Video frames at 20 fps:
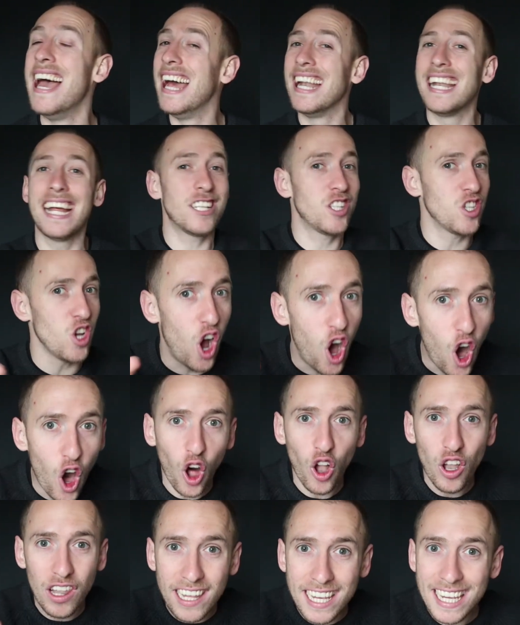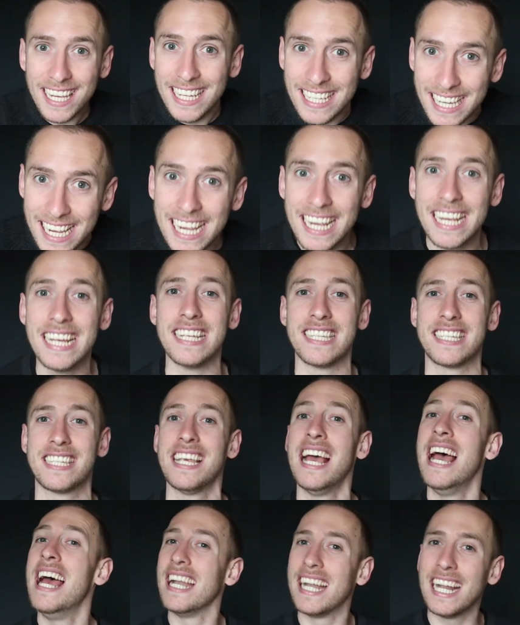That's all it is.
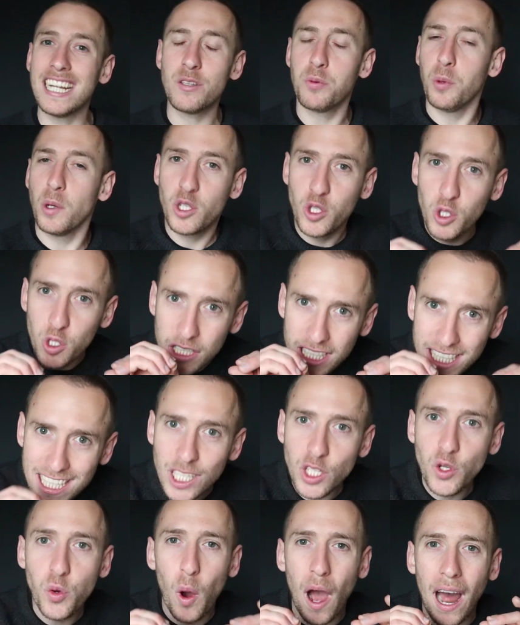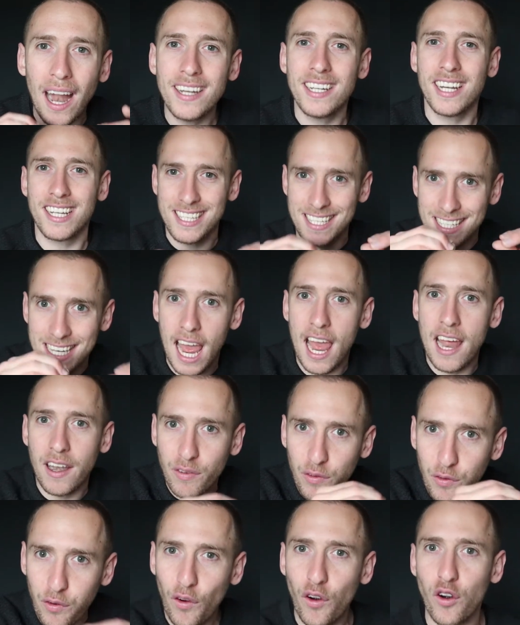That's what you need to
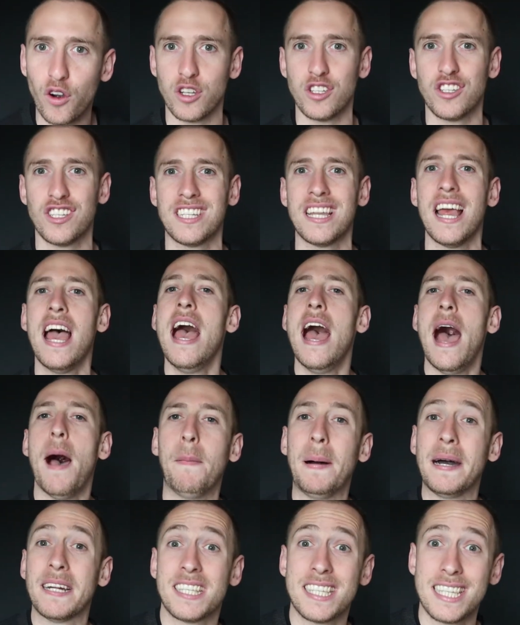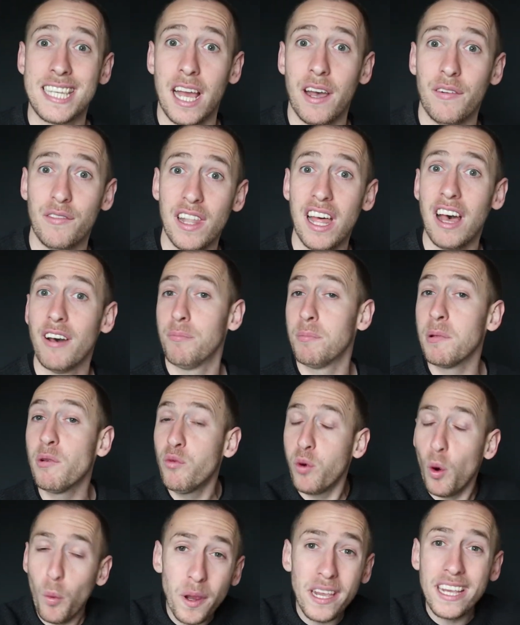understand first about self-love
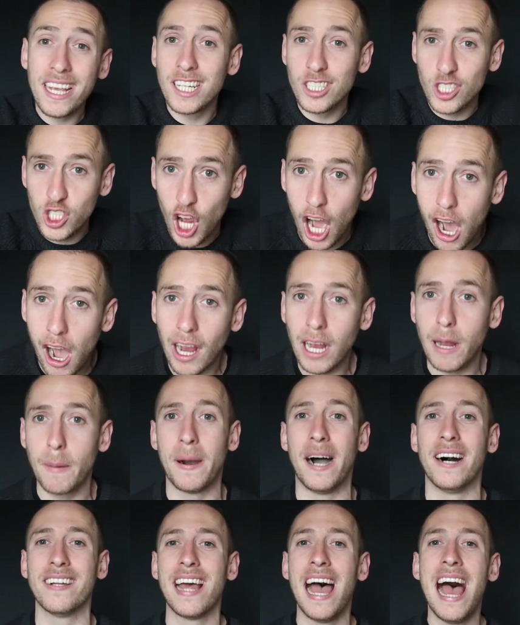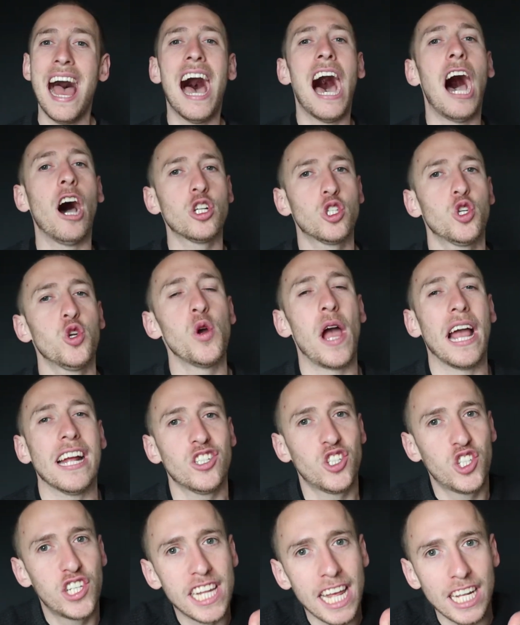before we can talk about how to
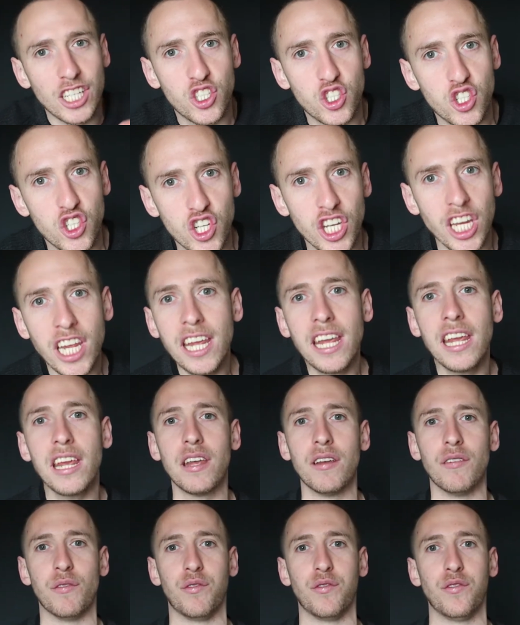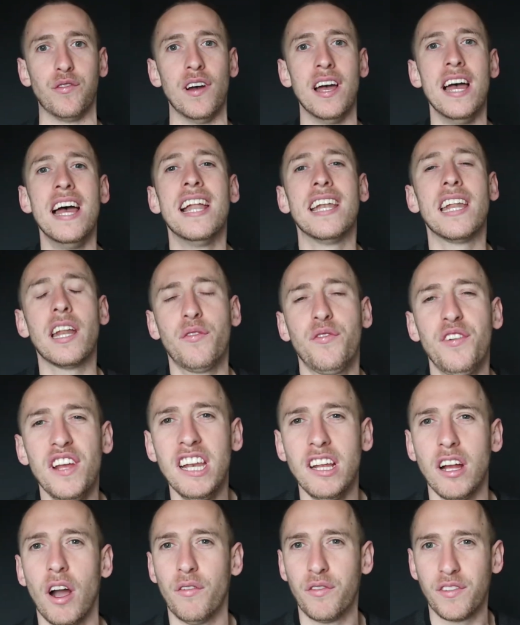actually achieve that
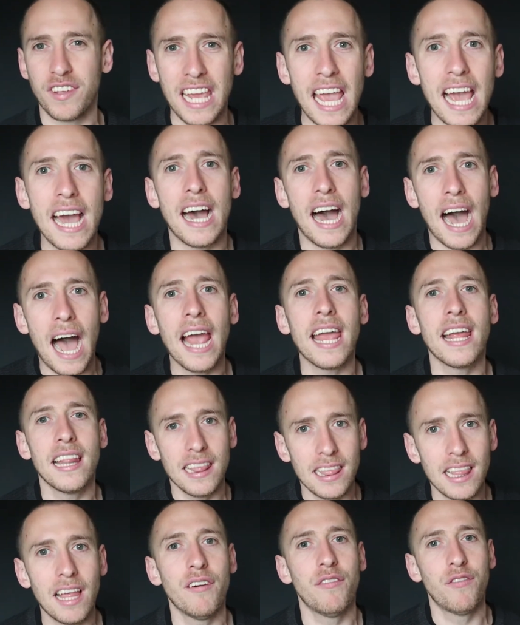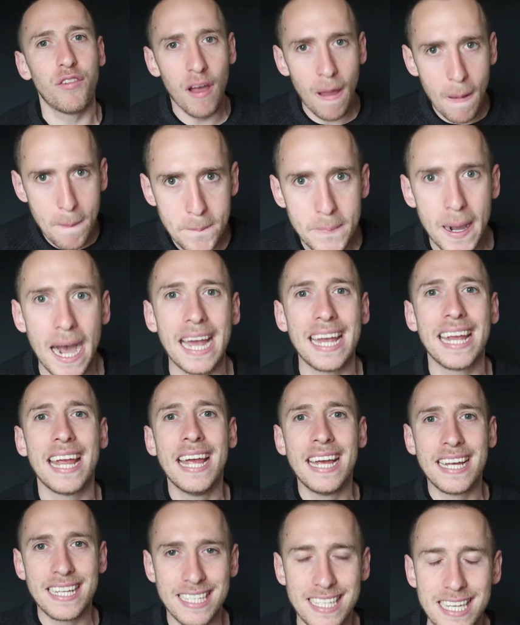feeling of, yeah, I love
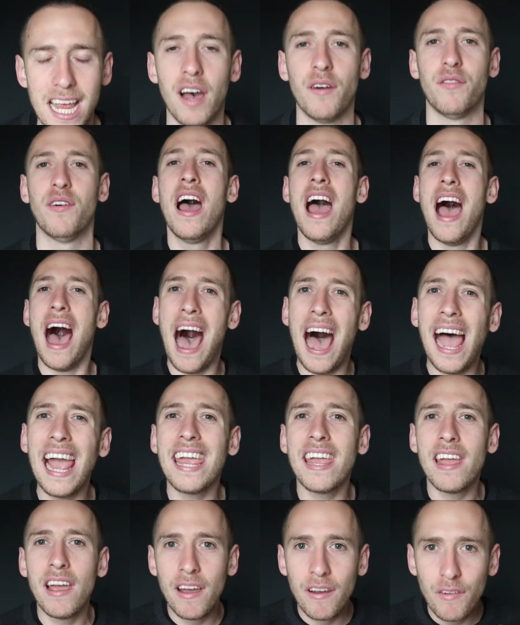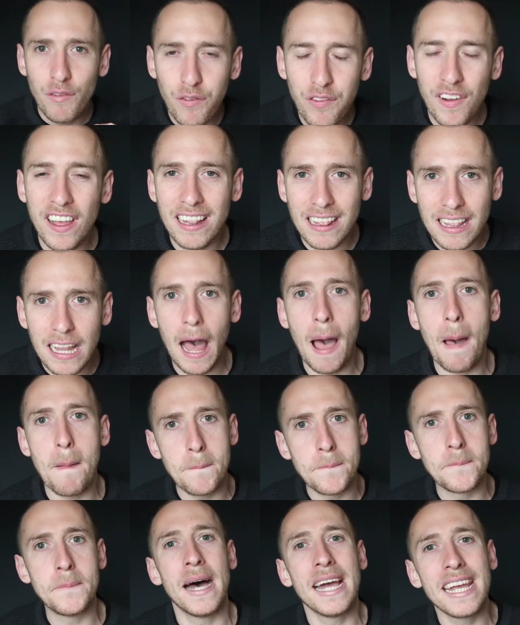myself. I fill
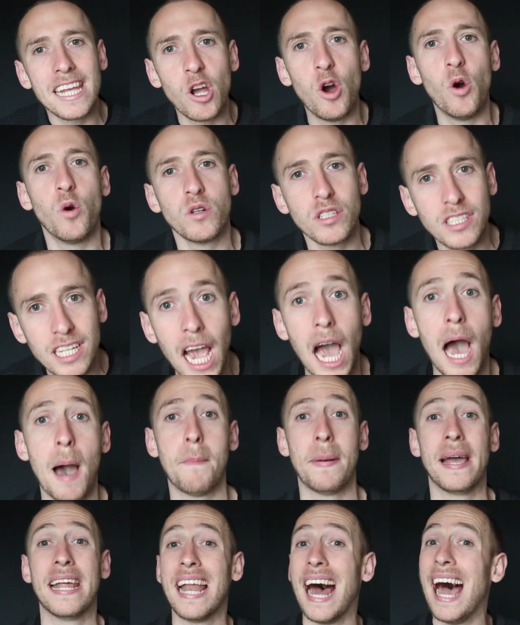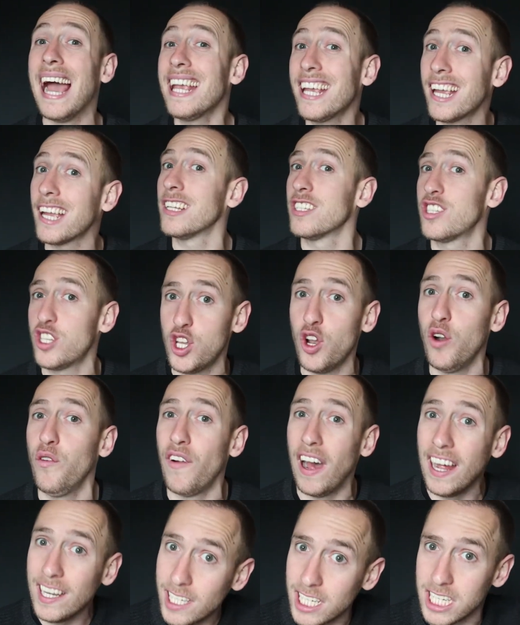up my own cup and I can
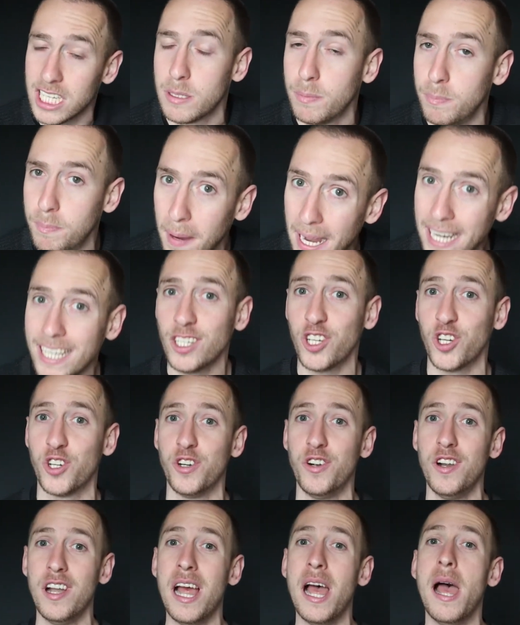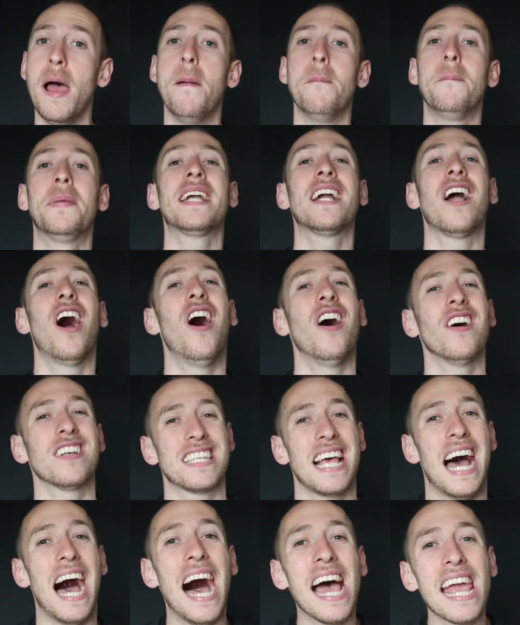serve others better
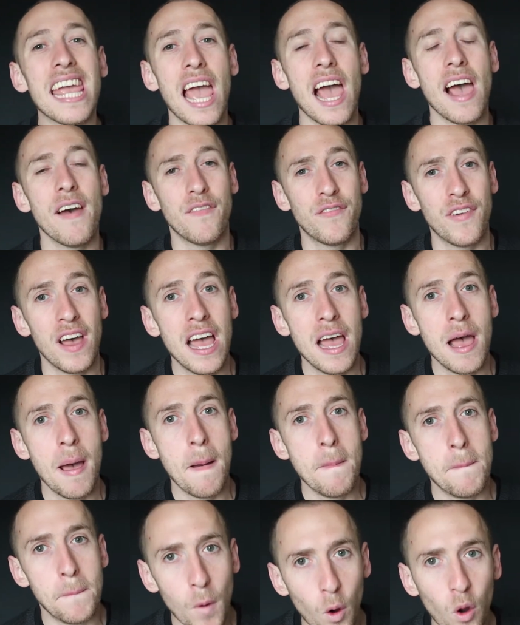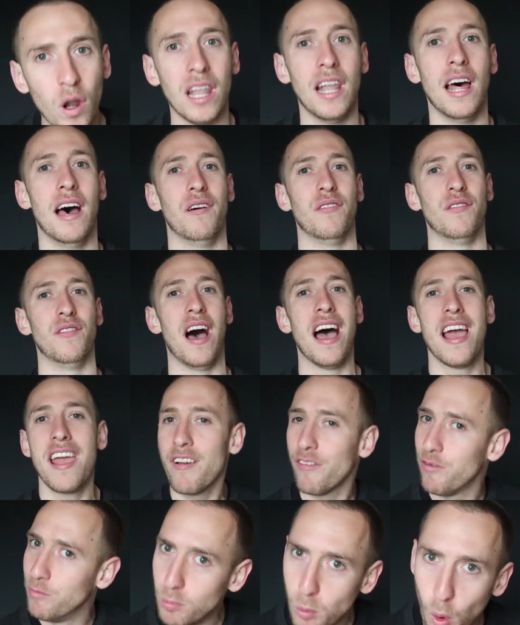because I have more love, I
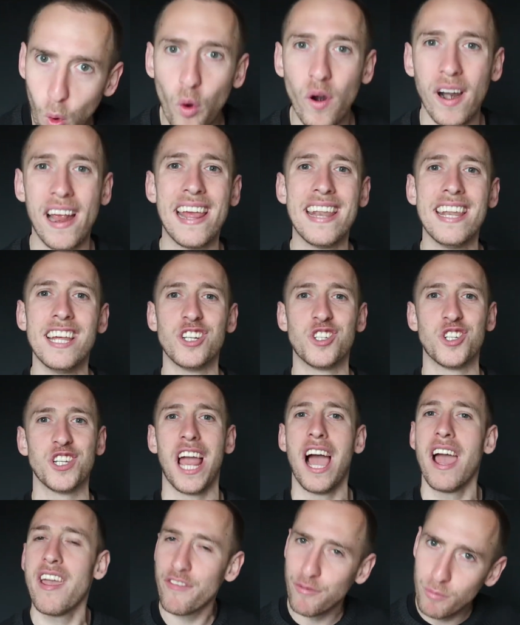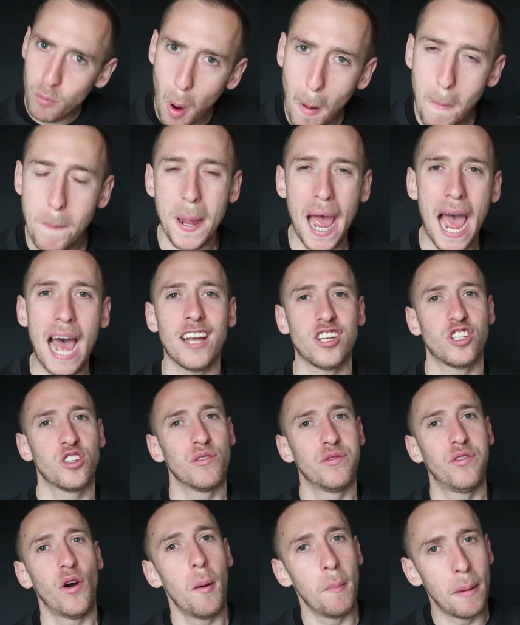have more energy, I have more passion
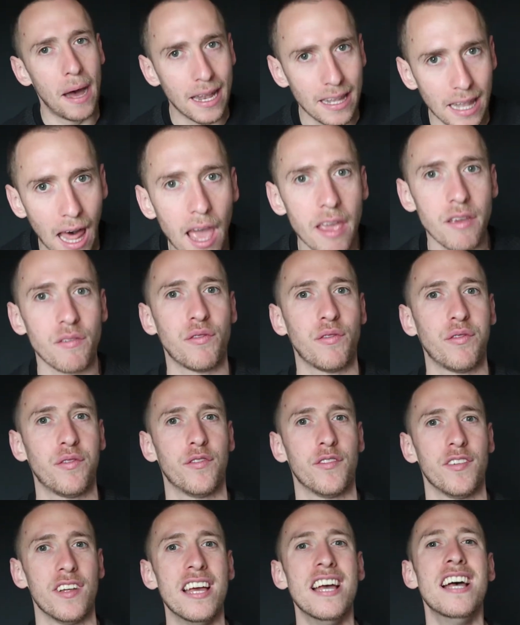for my life.